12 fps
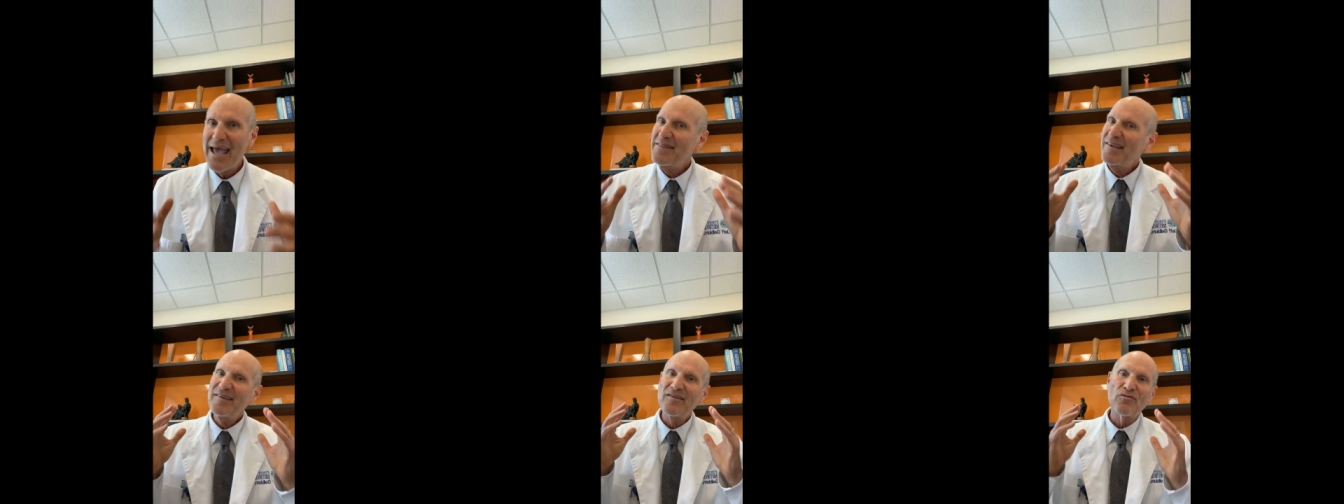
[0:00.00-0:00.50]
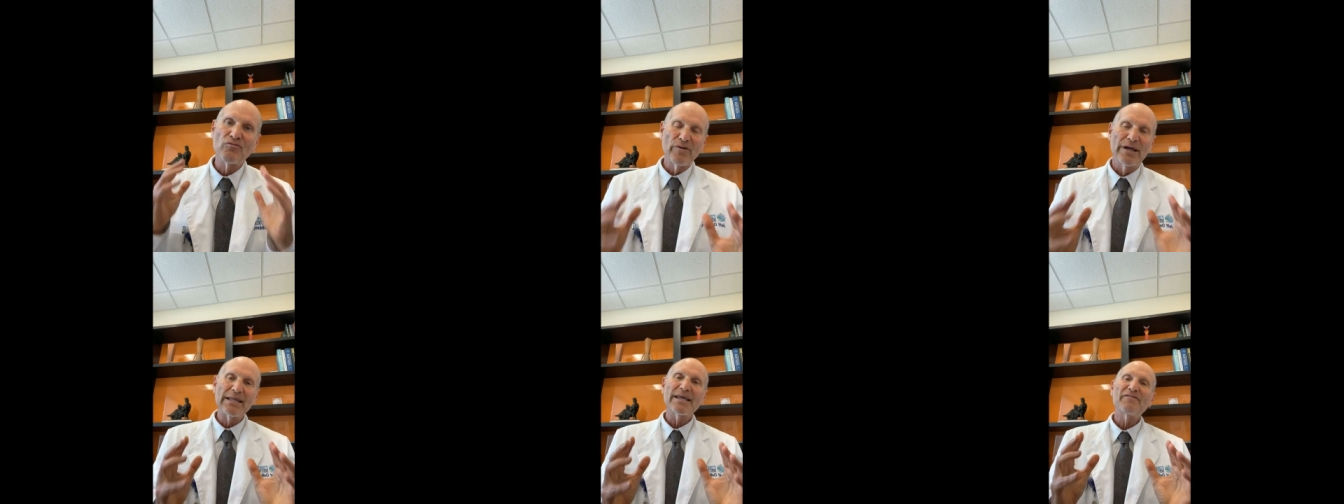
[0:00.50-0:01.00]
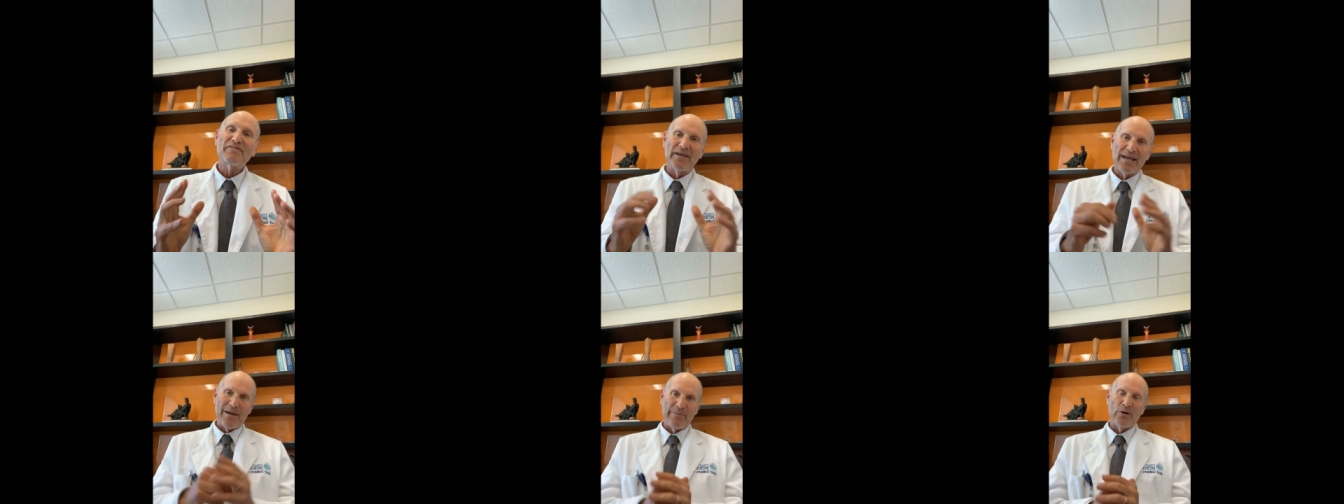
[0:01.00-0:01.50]
And this is really
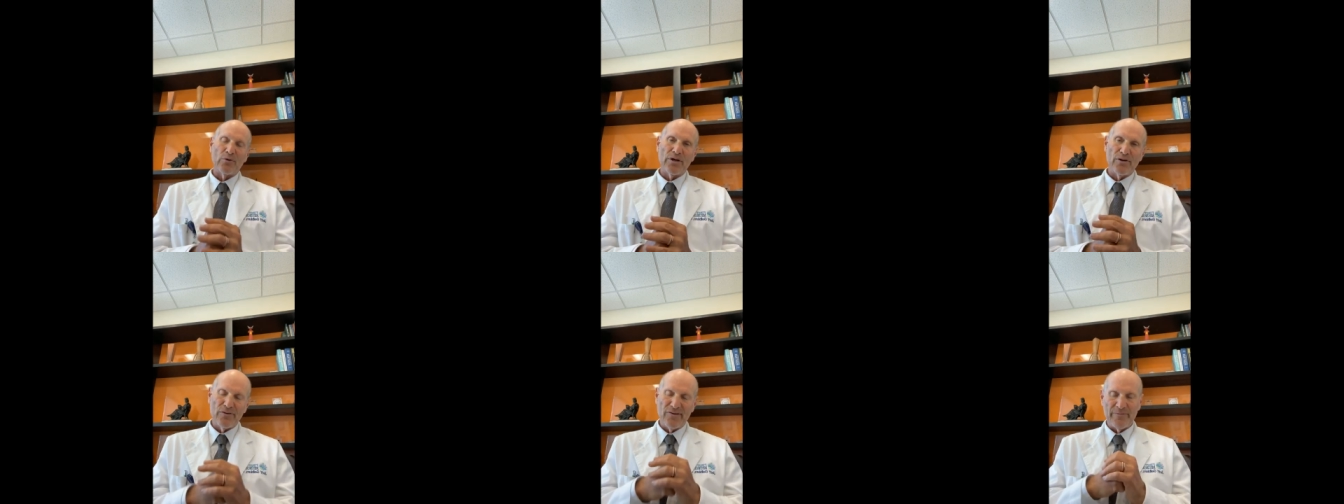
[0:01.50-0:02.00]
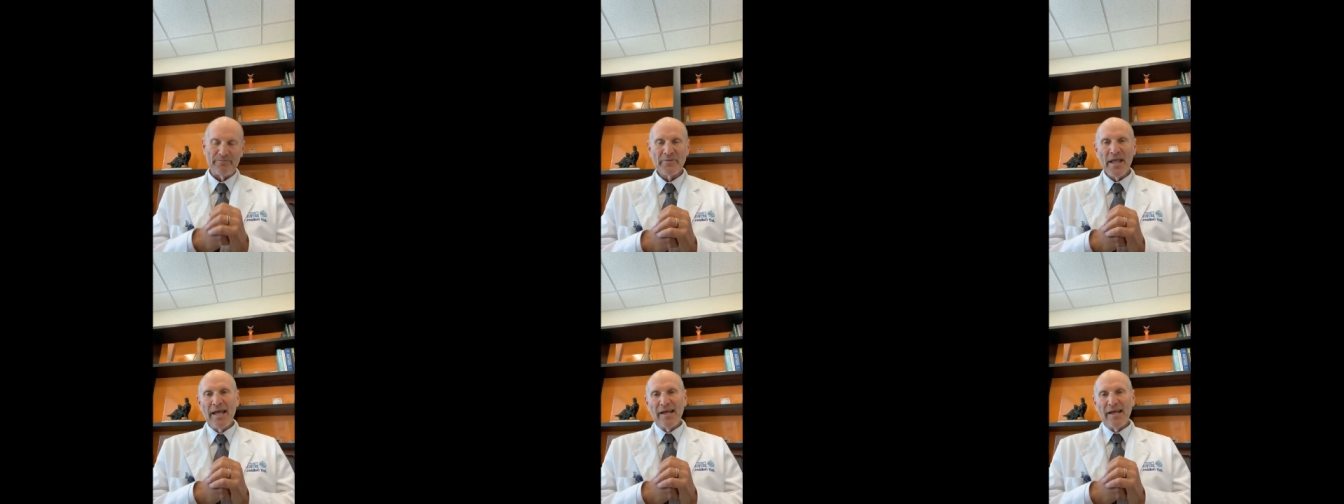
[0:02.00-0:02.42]
phenomenal news.